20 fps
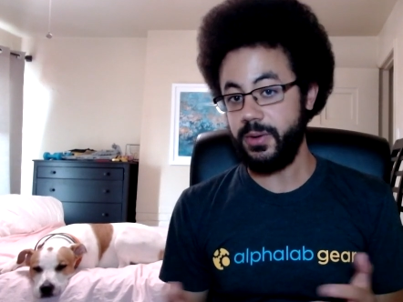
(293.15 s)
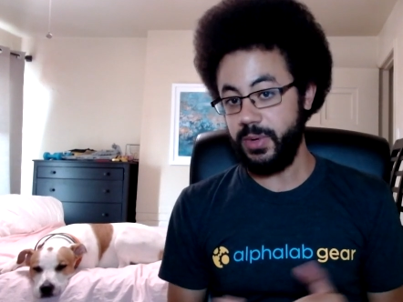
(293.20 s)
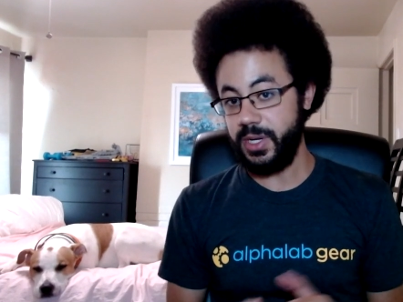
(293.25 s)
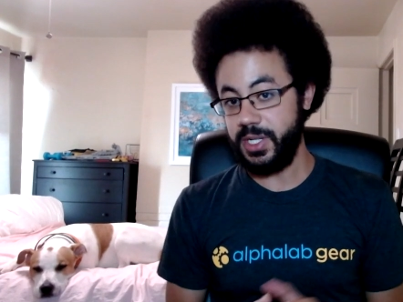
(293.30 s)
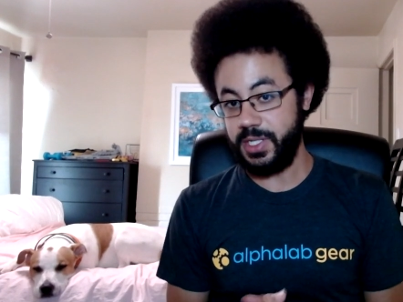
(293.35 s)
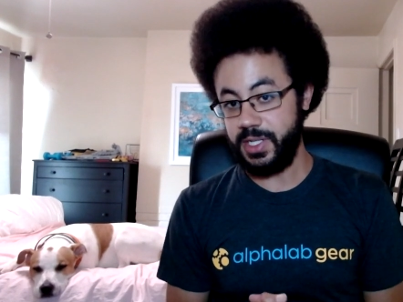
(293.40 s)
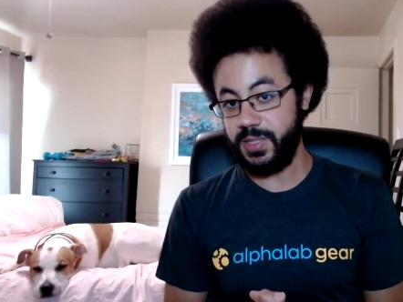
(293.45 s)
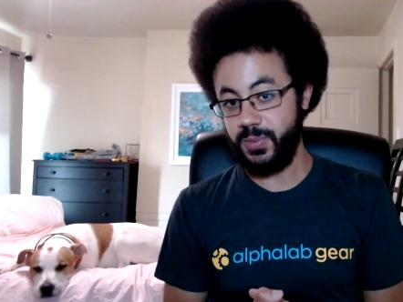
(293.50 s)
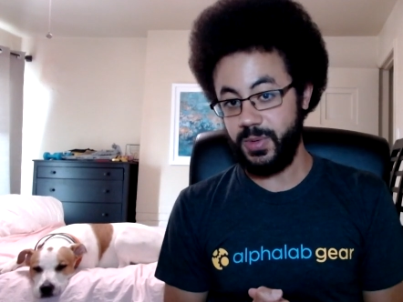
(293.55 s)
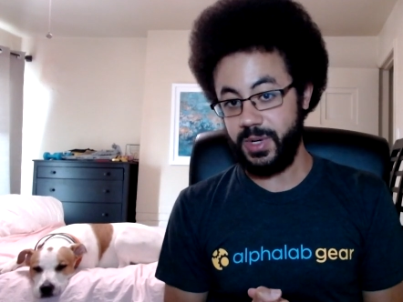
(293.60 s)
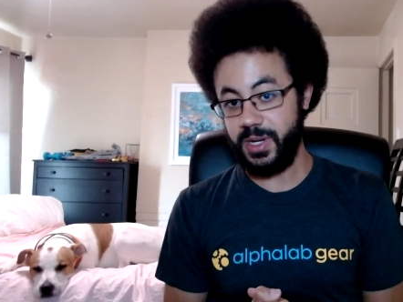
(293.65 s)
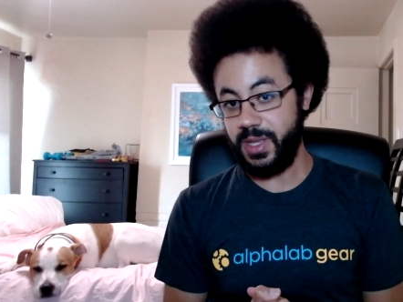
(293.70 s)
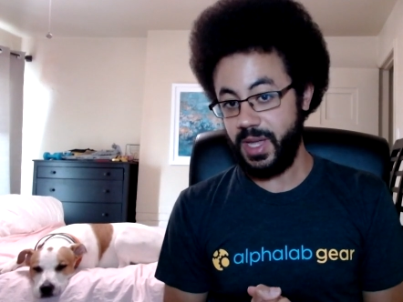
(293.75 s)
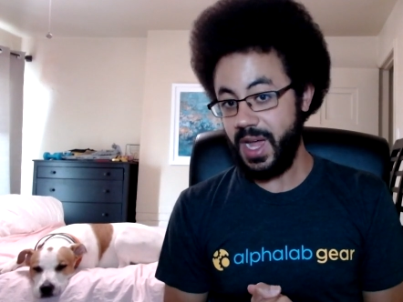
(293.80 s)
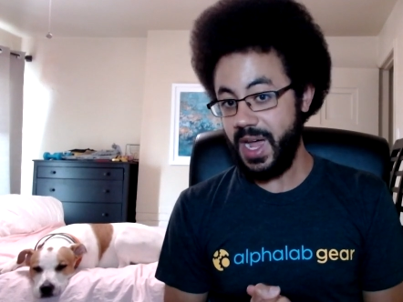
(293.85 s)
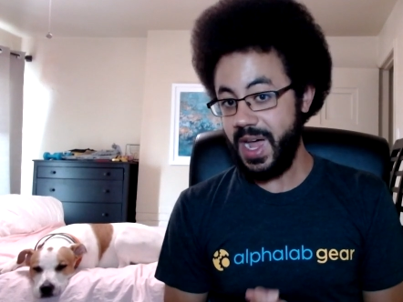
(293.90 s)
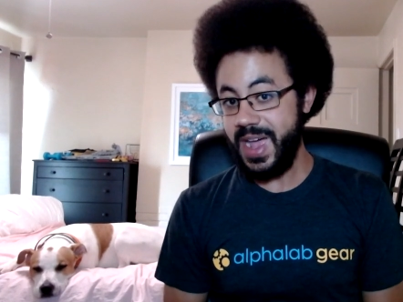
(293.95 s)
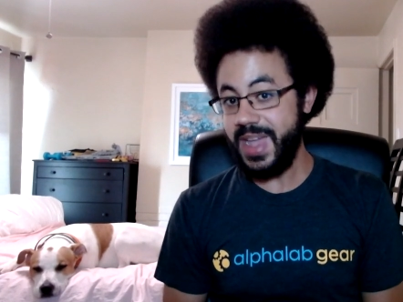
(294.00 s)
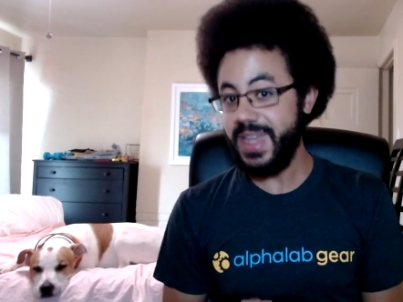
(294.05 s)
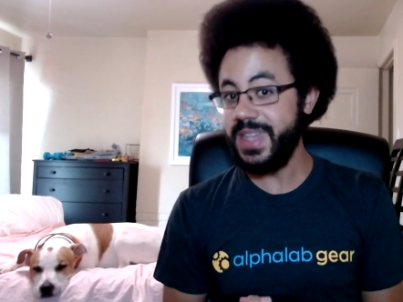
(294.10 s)
which is one of the
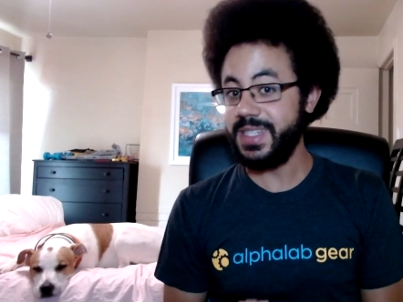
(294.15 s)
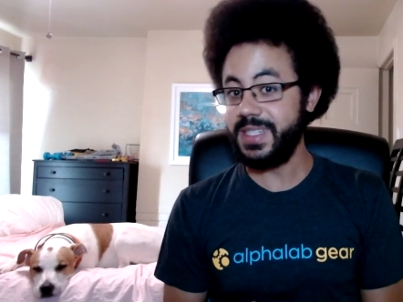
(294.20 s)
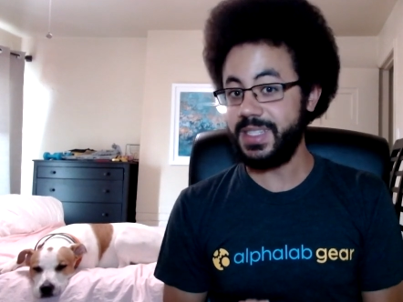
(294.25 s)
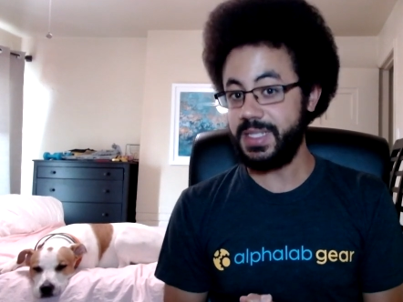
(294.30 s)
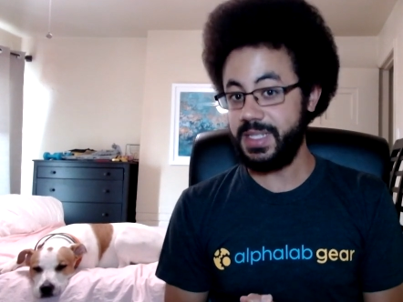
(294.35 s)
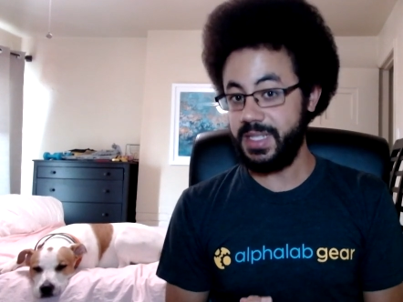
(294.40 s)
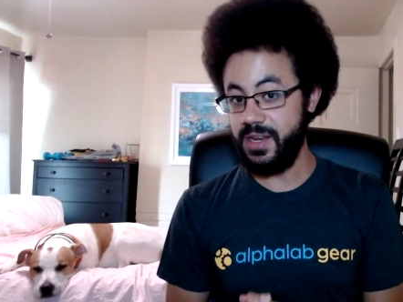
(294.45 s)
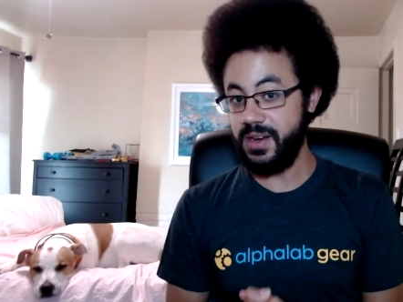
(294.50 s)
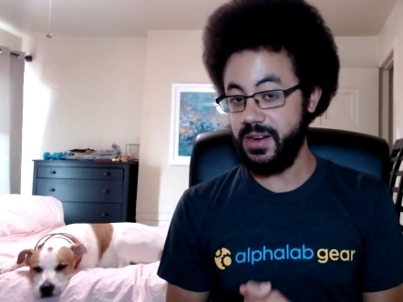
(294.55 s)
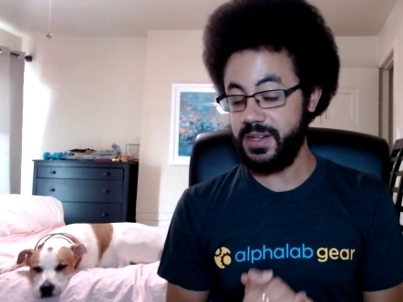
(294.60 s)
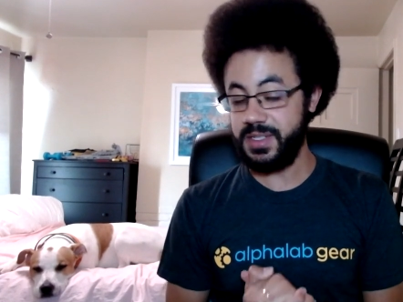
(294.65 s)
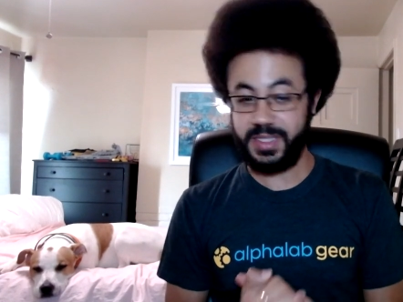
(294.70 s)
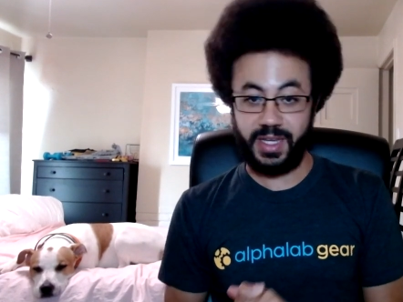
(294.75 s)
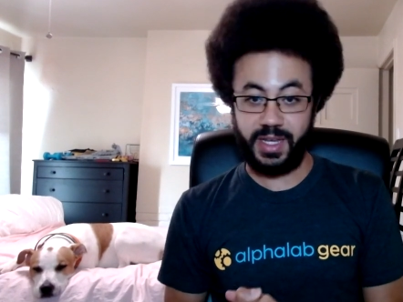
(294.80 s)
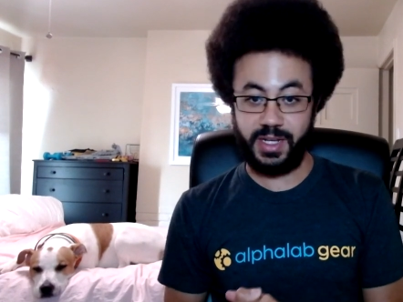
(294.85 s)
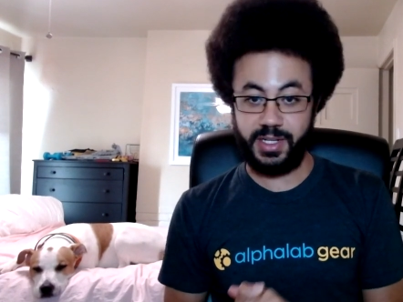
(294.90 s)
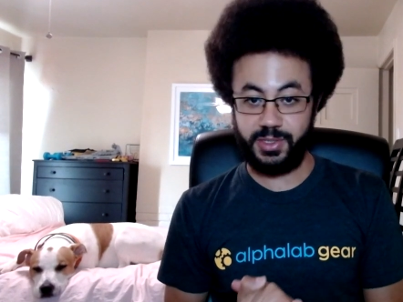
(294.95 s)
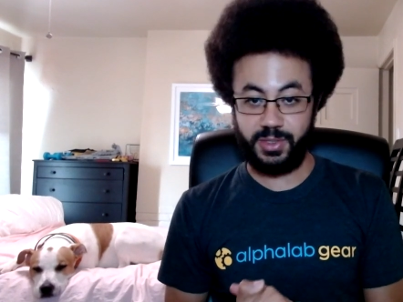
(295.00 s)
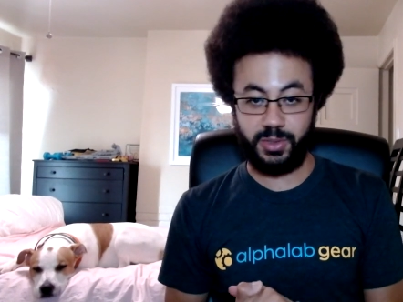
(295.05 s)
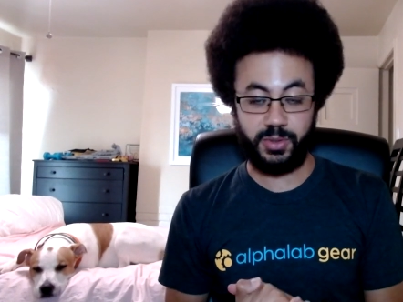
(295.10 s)
highest tier
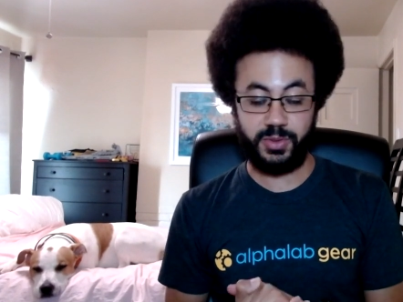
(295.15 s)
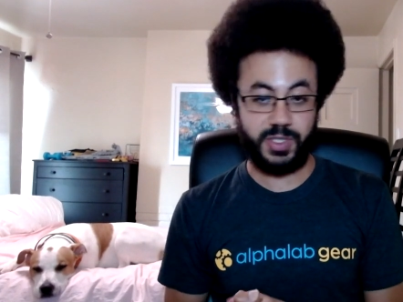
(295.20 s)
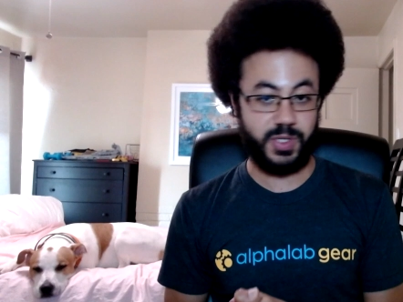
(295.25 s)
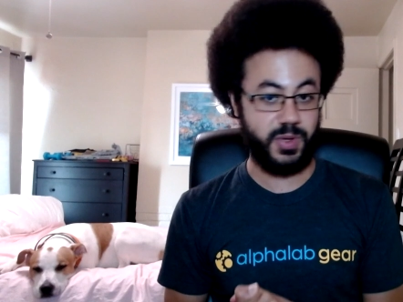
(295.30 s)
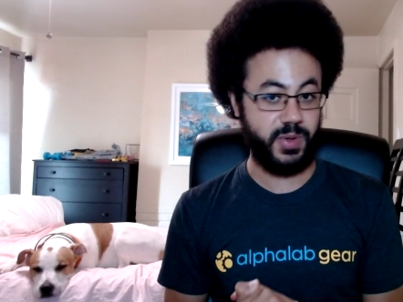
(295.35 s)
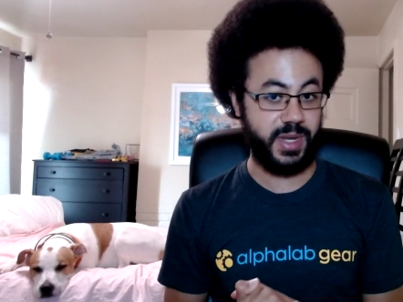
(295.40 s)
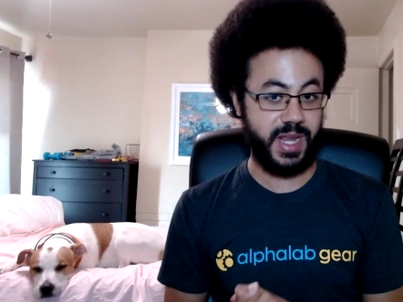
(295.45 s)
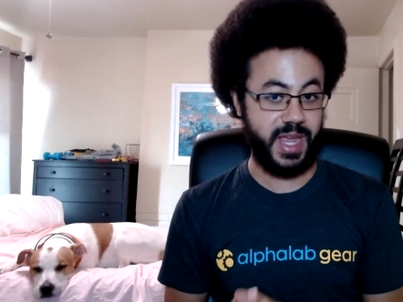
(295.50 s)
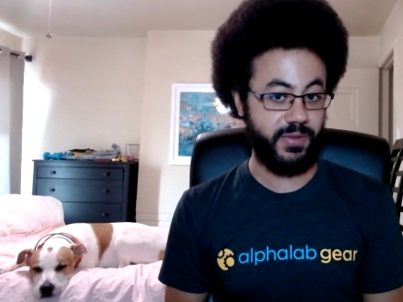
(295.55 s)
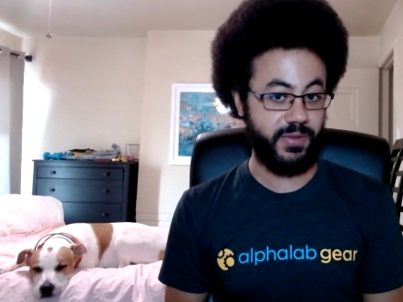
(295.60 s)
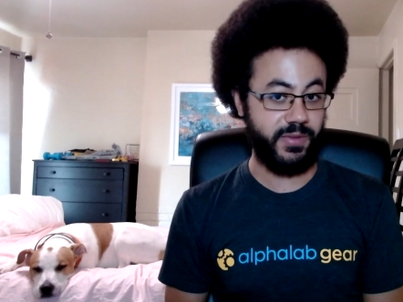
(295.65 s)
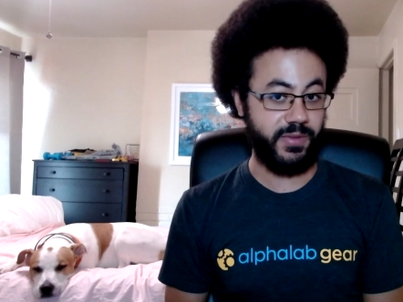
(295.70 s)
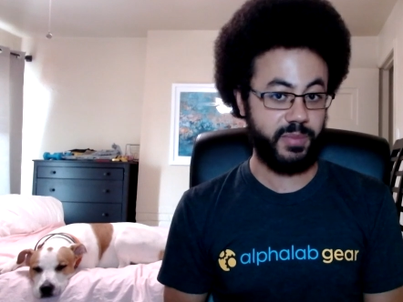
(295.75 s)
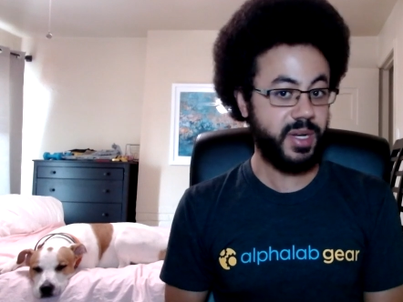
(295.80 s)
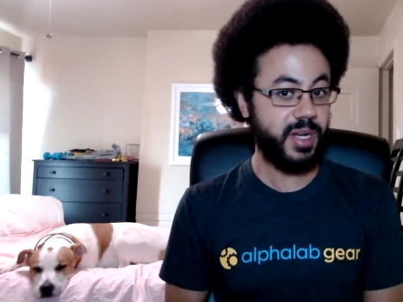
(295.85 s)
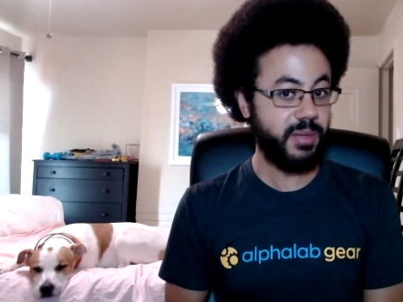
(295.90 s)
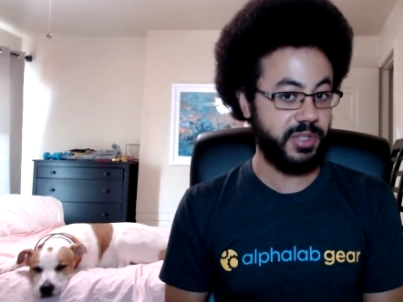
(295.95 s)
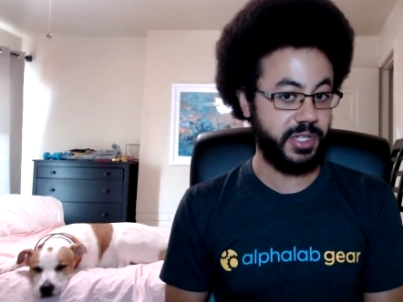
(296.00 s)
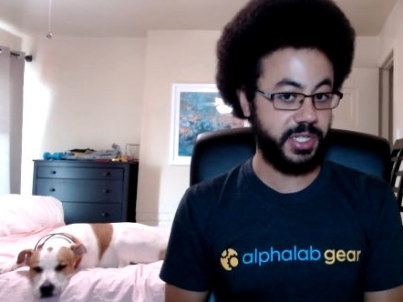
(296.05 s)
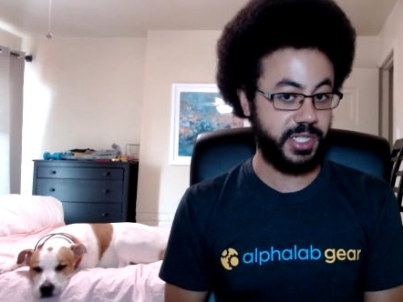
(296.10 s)
science journals you can ever
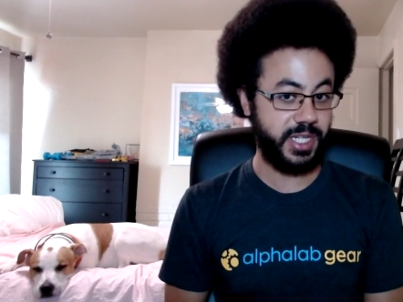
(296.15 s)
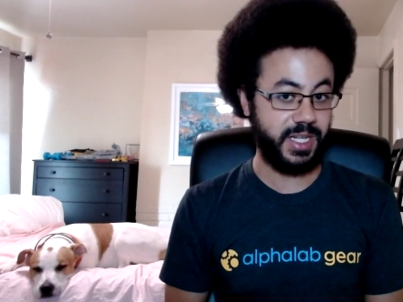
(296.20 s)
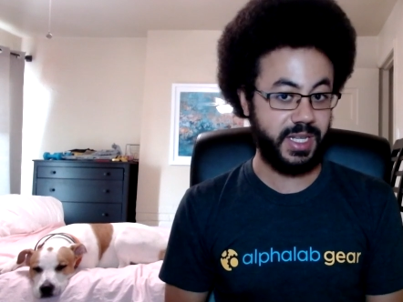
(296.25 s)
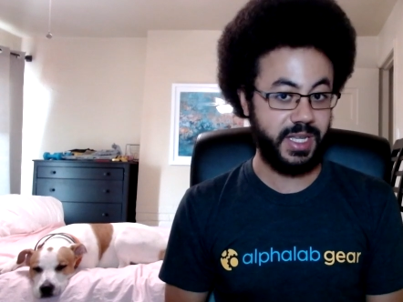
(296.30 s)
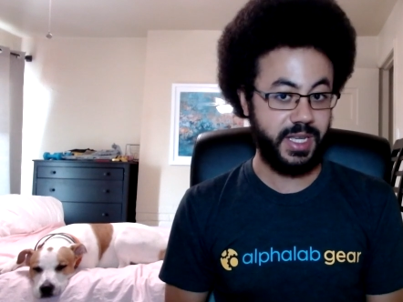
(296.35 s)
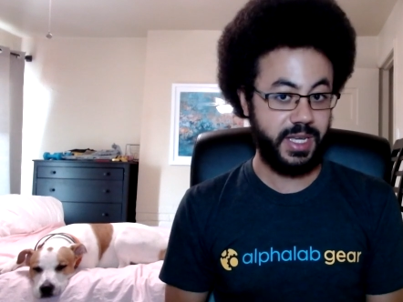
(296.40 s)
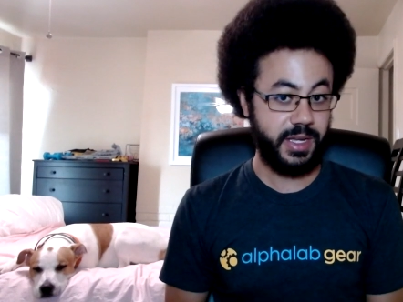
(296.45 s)
publish in.